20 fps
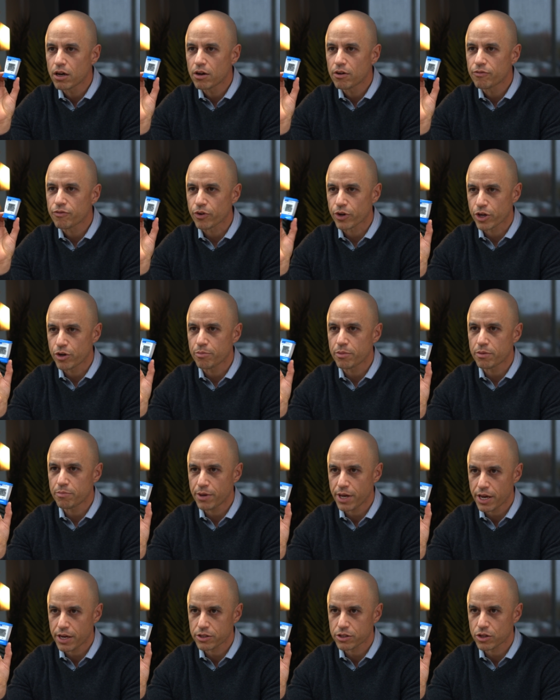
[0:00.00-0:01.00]
for human
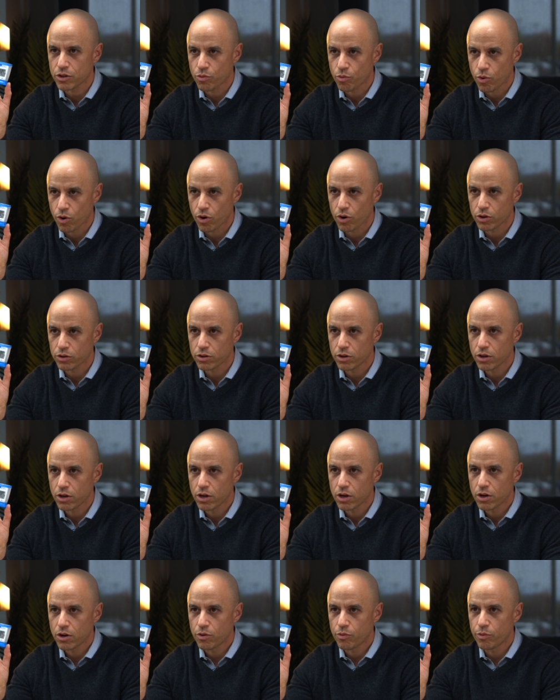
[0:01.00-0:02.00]
beings in the world,
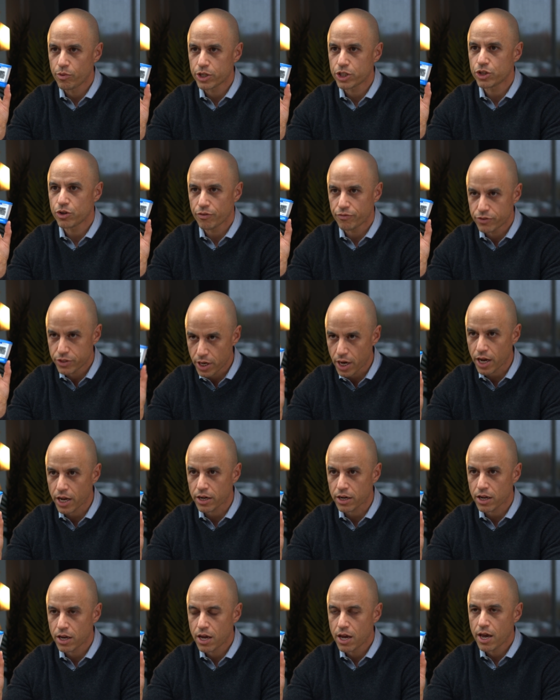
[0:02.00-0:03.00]
which you have
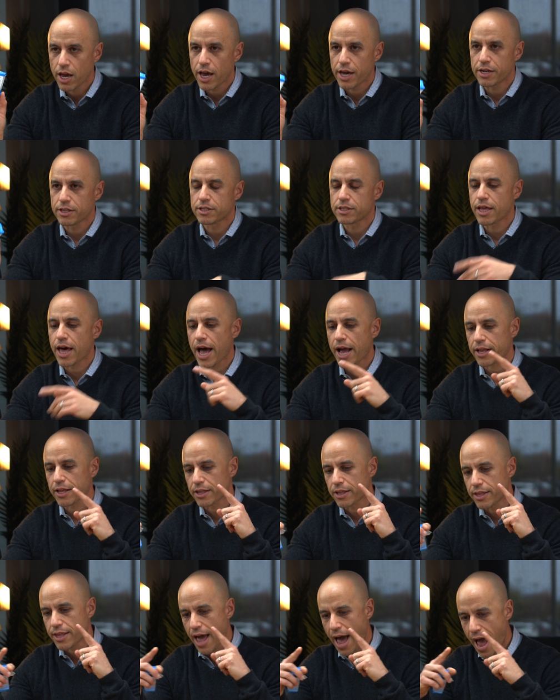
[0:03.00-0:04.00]
done. And it's
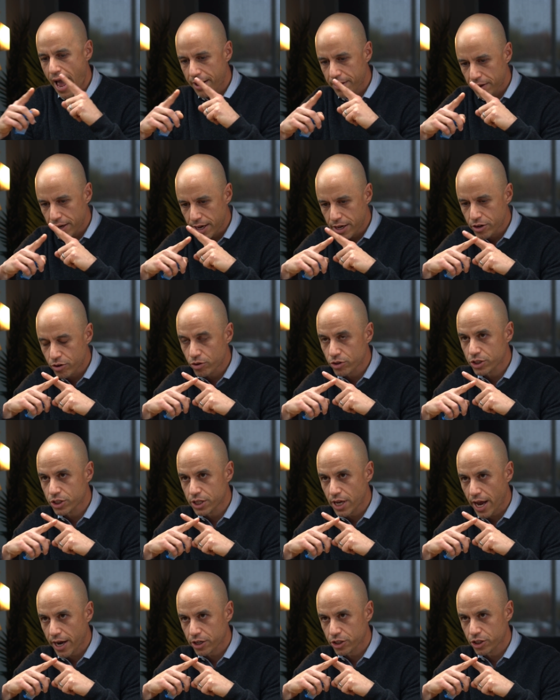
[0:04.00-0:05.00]
that
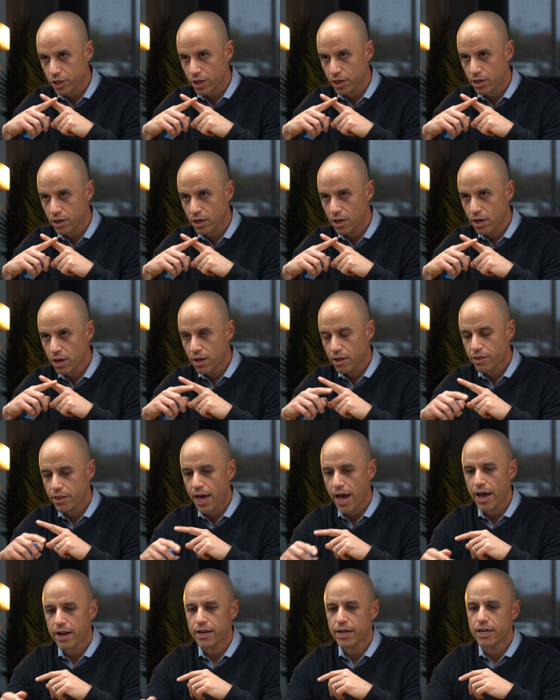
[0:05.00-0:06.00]
intersection
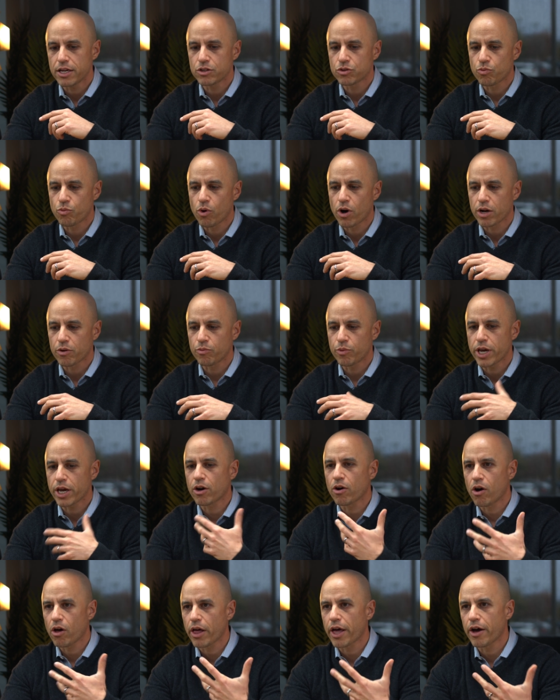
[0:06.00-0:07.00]
that is what we
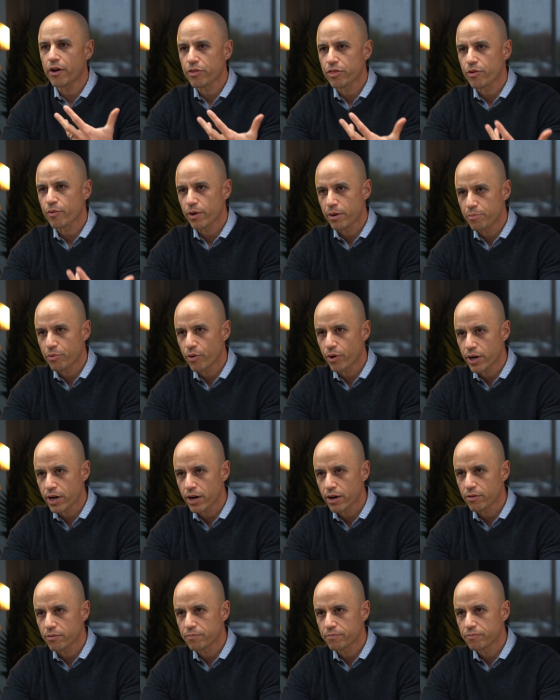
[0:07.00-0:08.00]
call Health
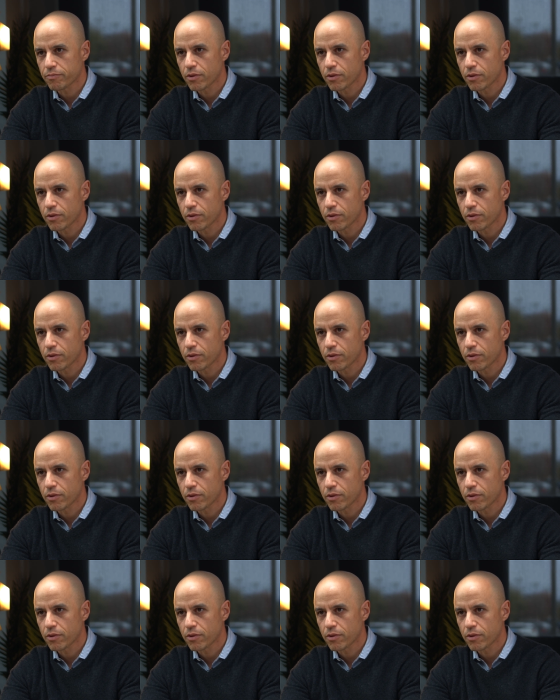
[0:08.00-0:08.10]
3.0.